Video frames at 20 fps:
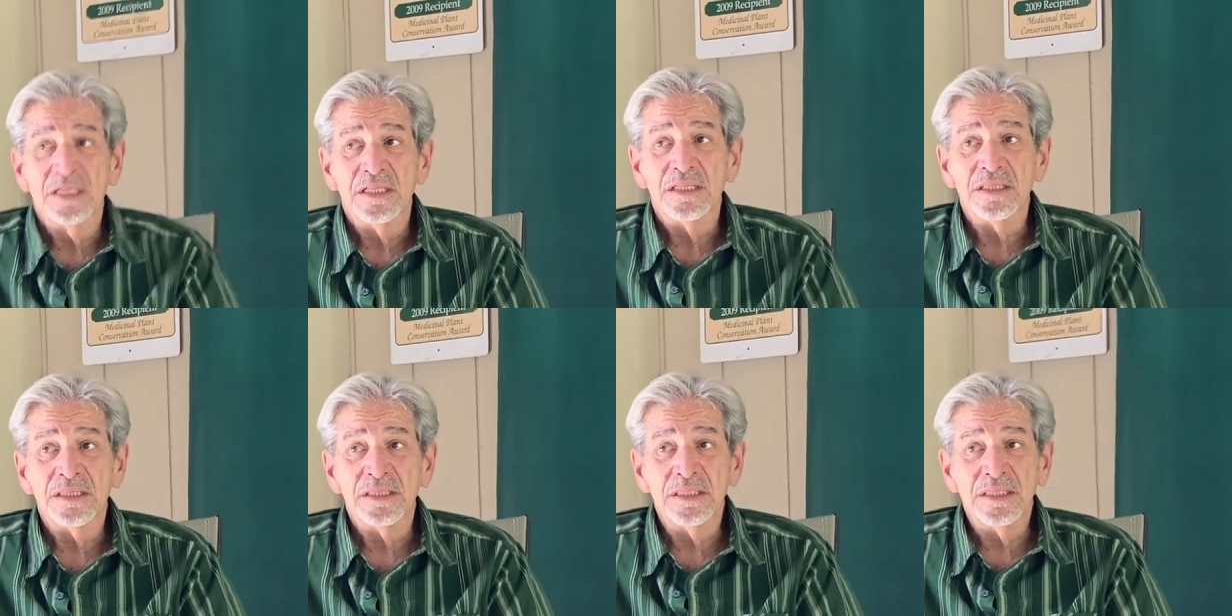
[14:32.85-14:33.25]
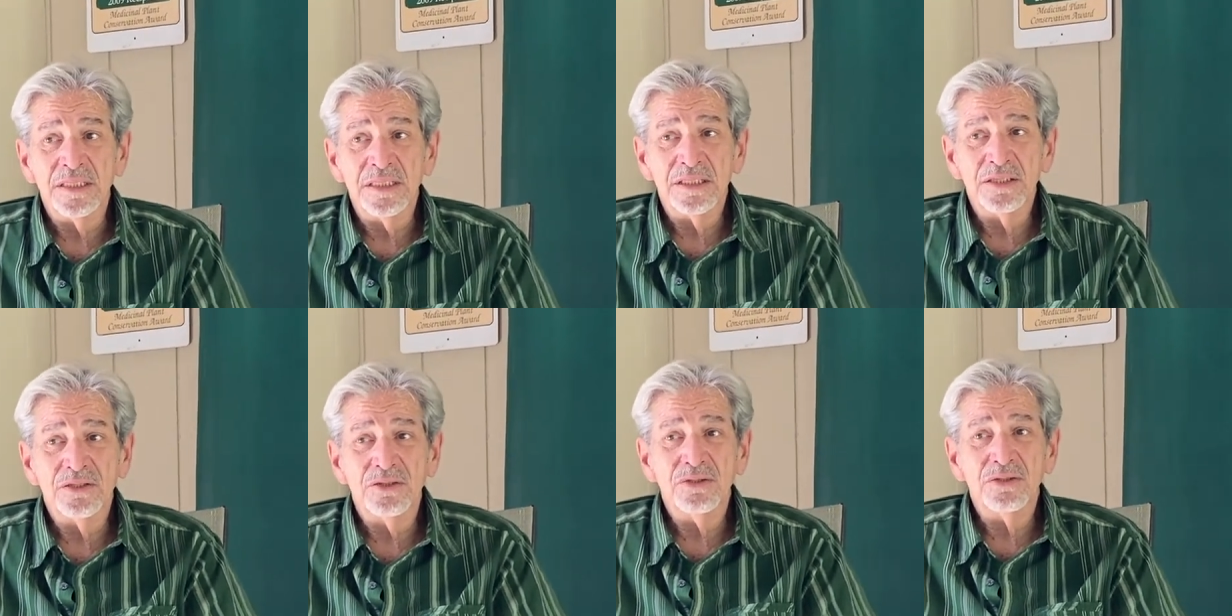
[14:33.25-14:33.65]

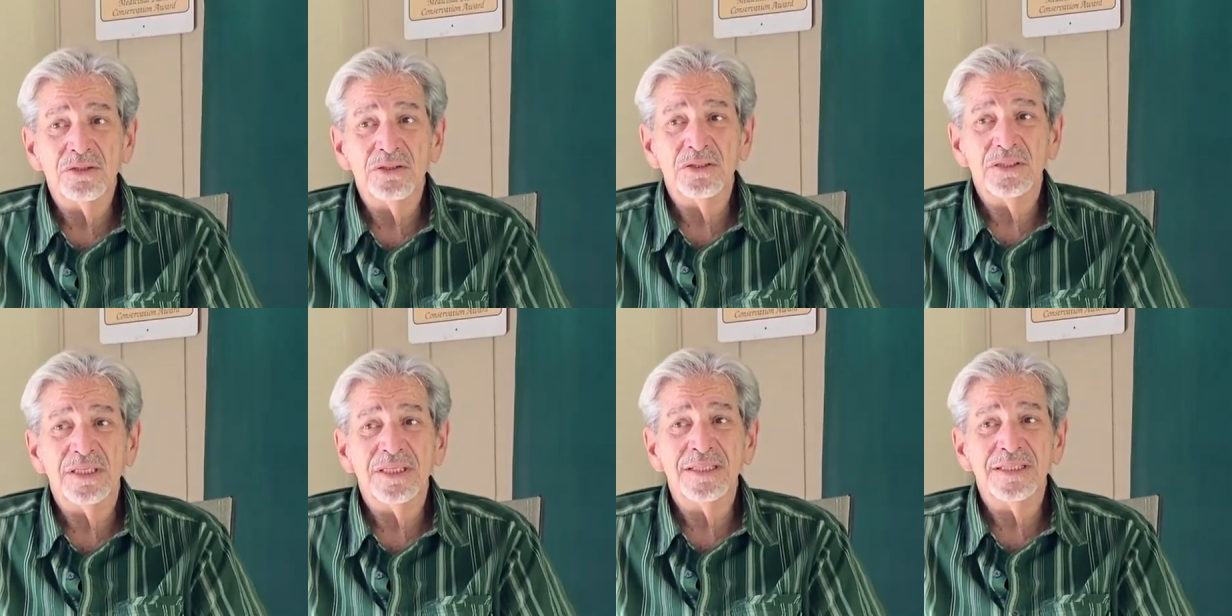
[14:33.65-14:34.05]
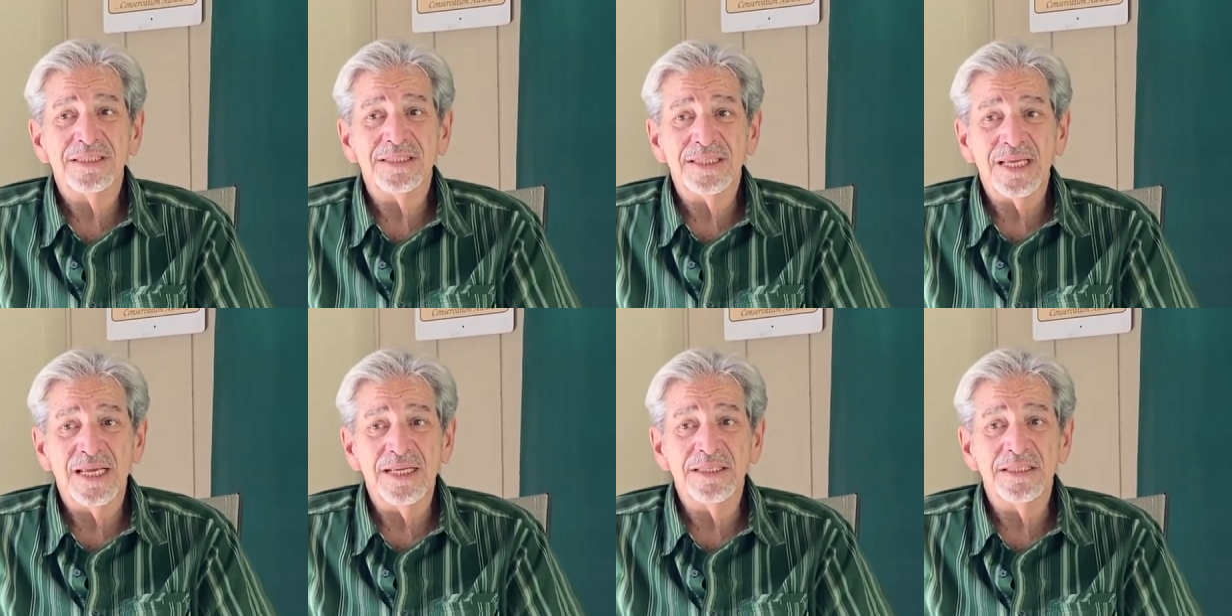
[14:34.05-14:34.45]
little
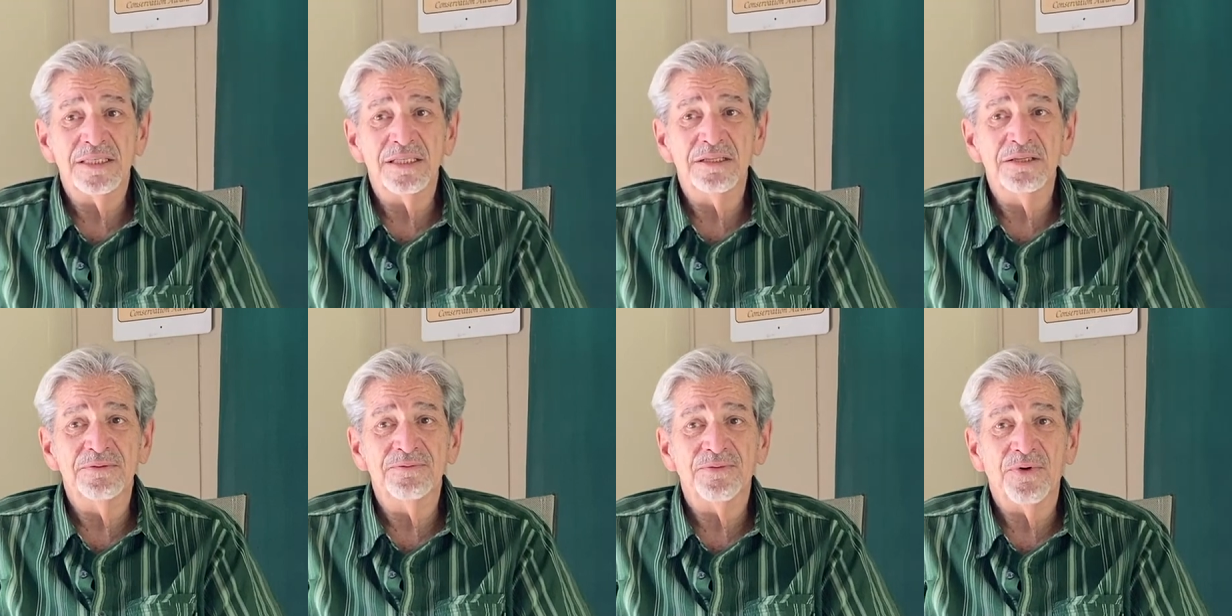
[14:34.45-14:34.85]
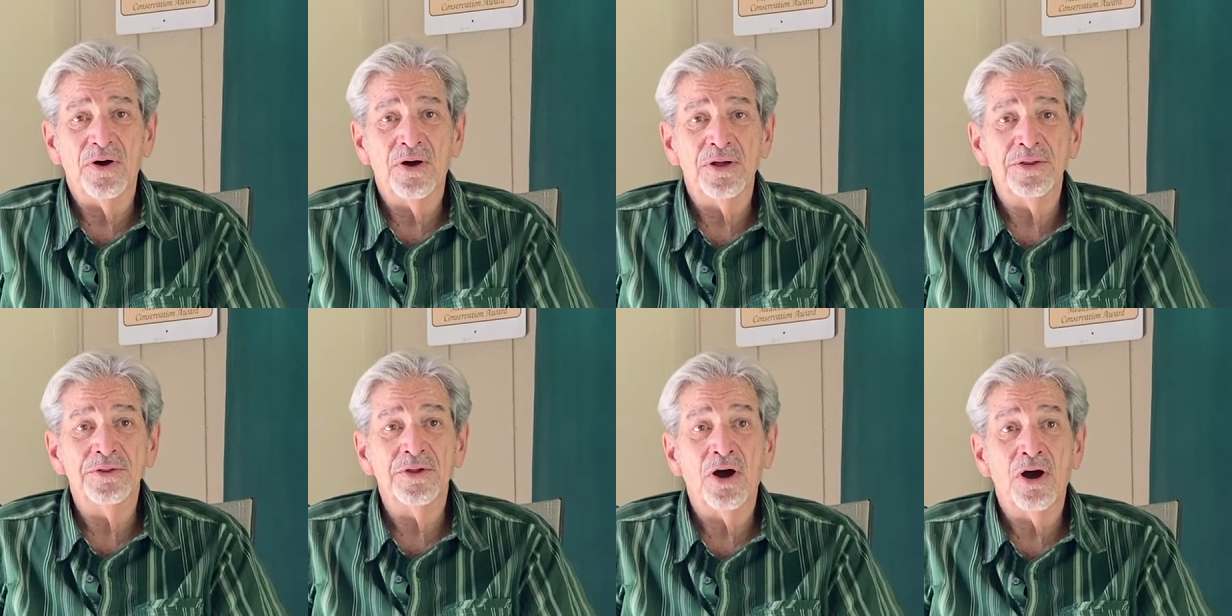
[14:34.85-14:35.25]
incentive
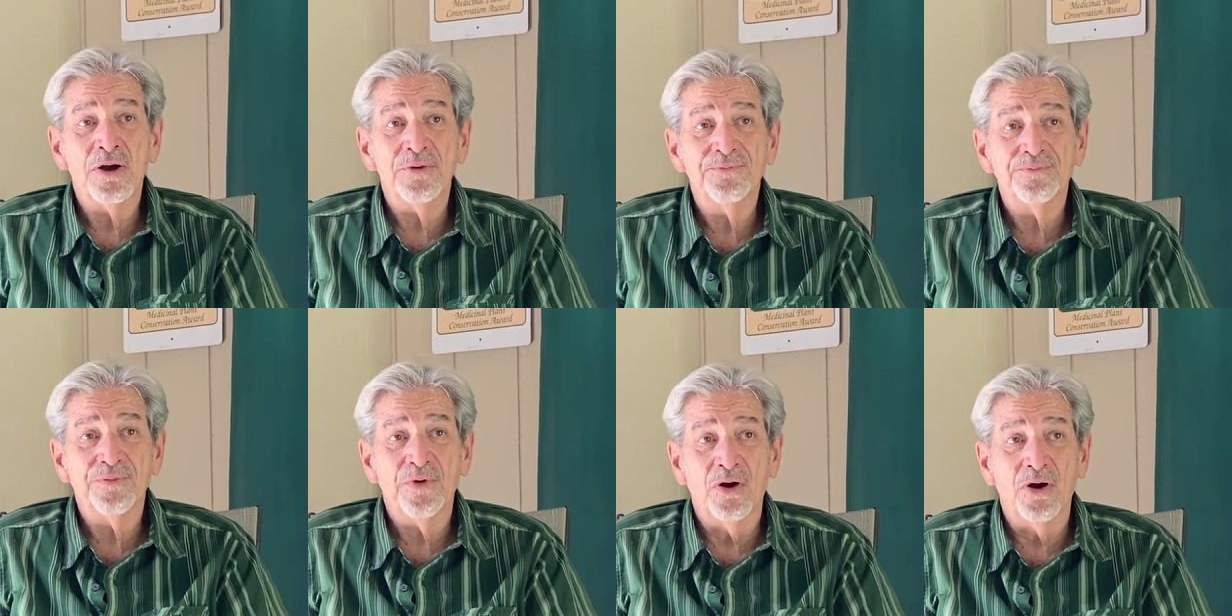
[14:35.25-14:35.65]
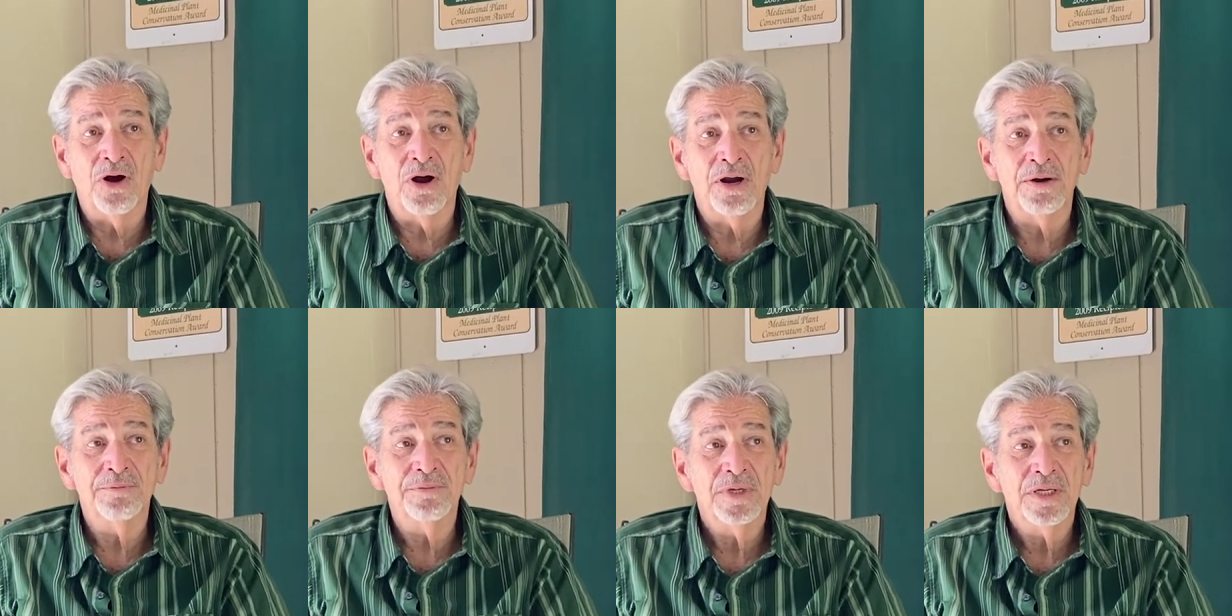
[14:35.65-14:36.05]
on our
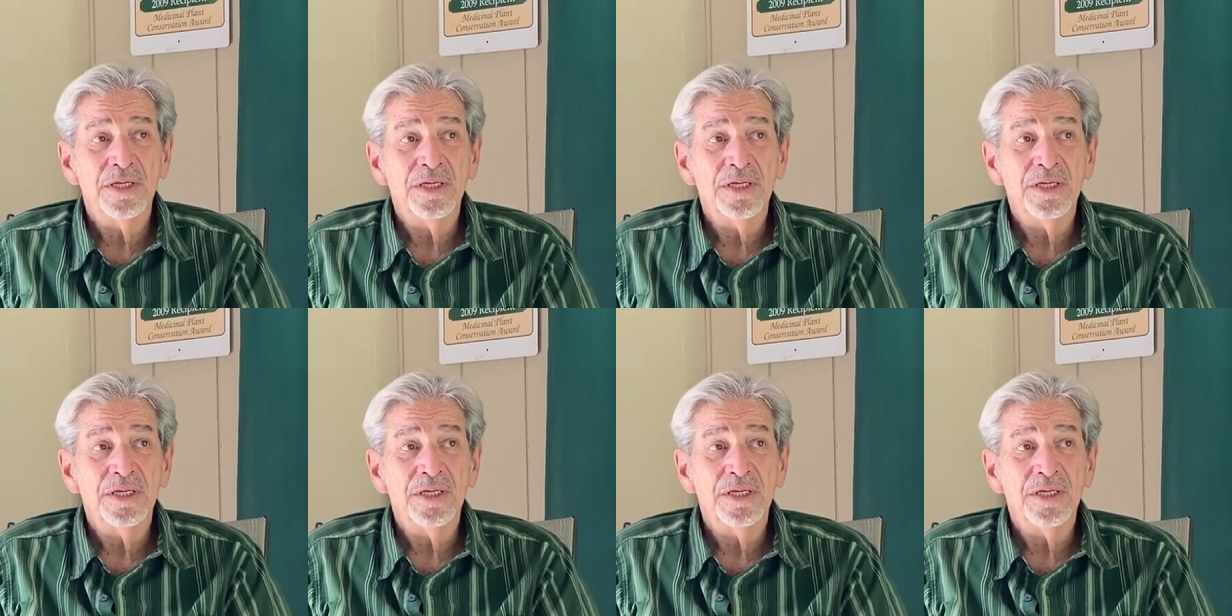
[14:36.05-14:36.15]
farm